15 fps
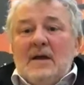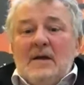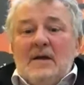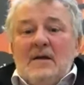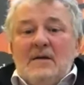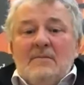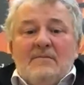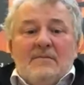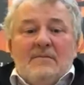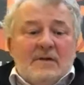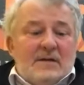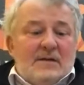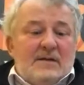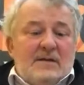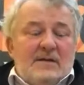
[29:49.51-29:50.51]

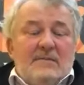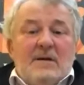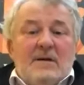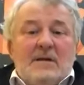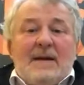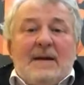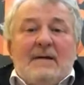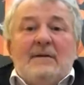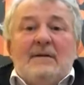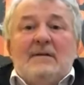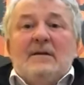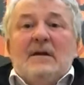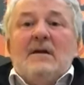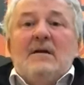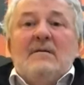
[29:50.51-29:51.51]
It's
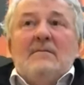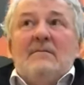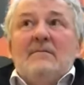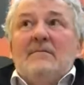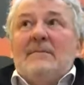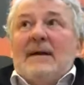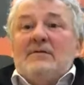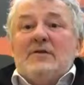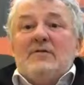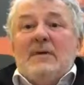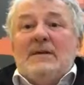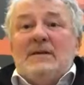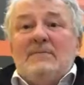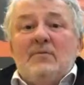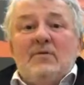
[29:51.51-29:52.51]
about
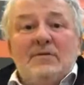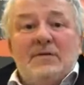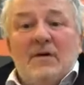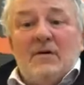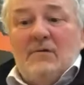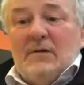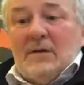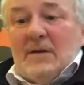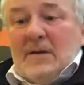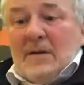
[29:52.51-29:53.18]
20 months old.